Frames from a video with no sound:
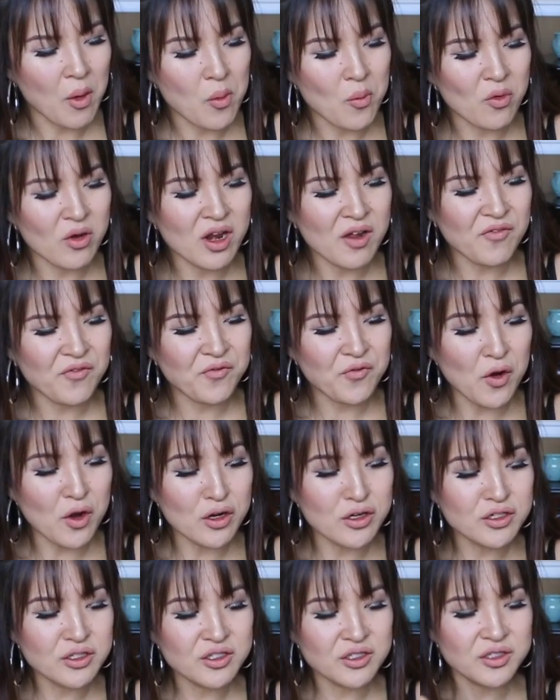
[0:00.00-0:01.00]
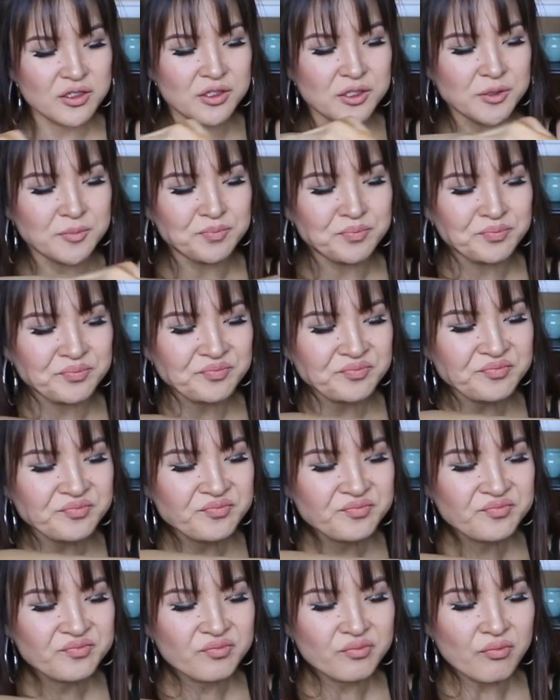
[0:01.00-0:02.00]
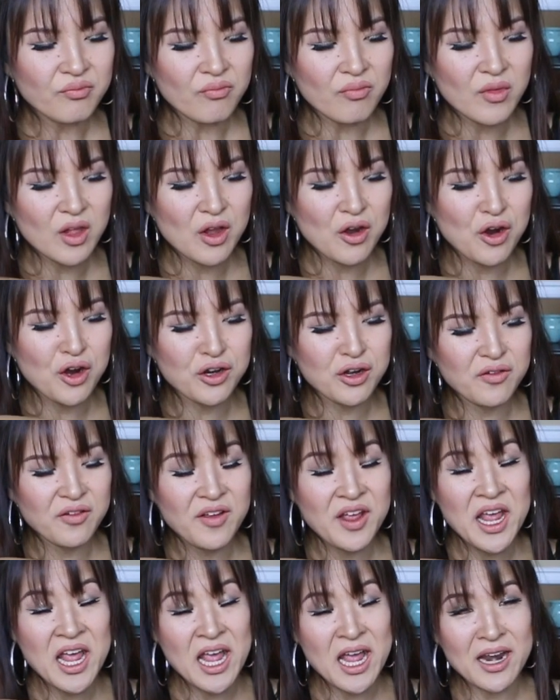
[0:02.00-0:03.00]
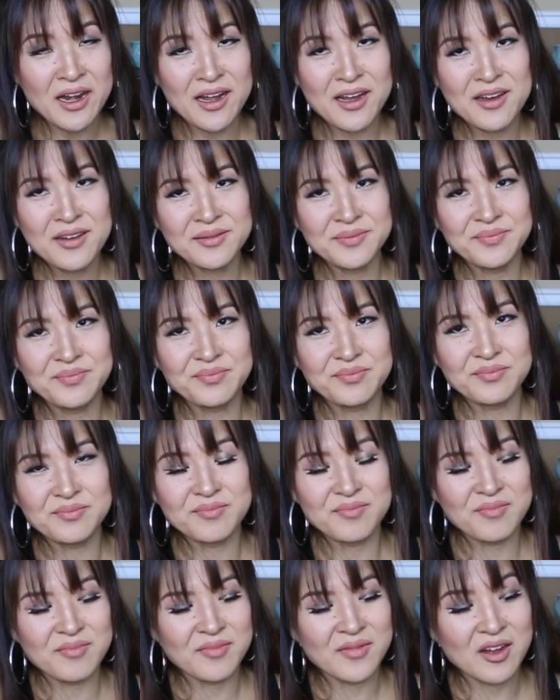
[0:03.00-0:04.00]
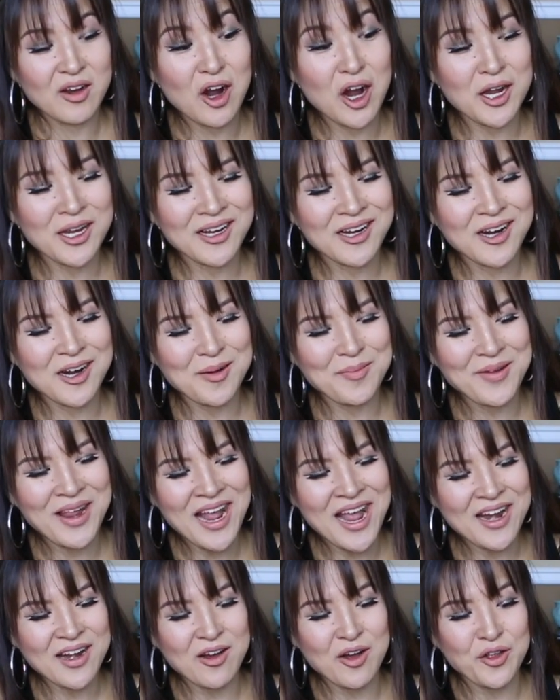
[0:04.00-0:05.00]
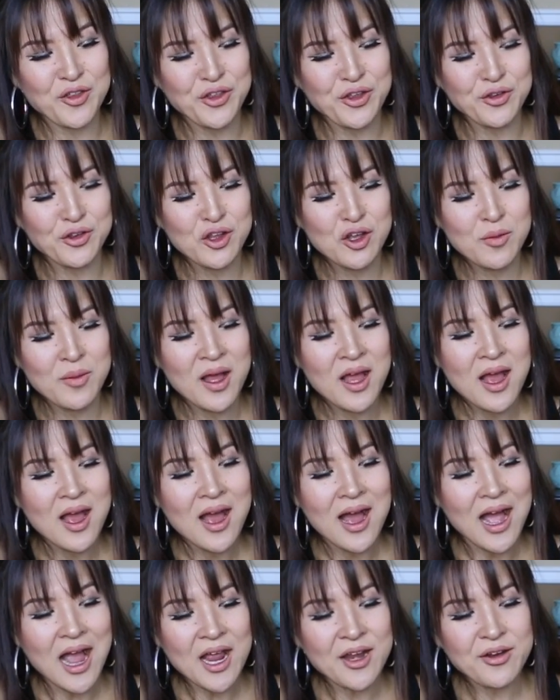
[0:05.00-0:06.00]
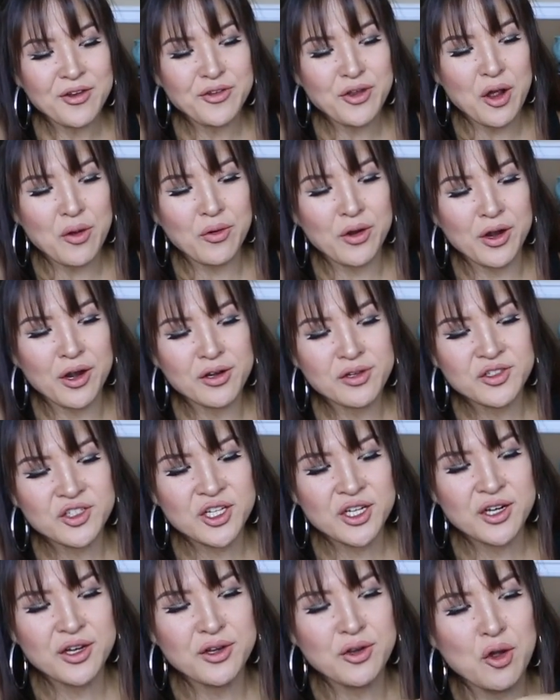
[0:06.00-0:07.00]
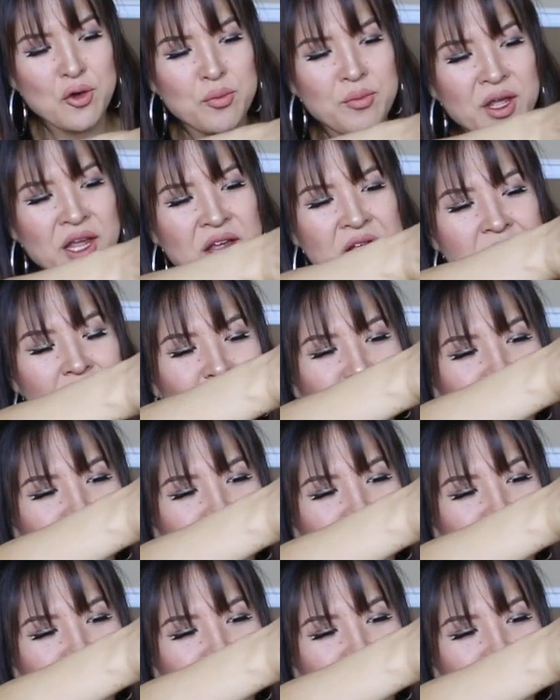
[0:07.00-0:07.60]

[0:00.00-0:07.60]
When I first heard of Hannah, HighCarbHanna on YouTube, I didn't know her. She didn't know me.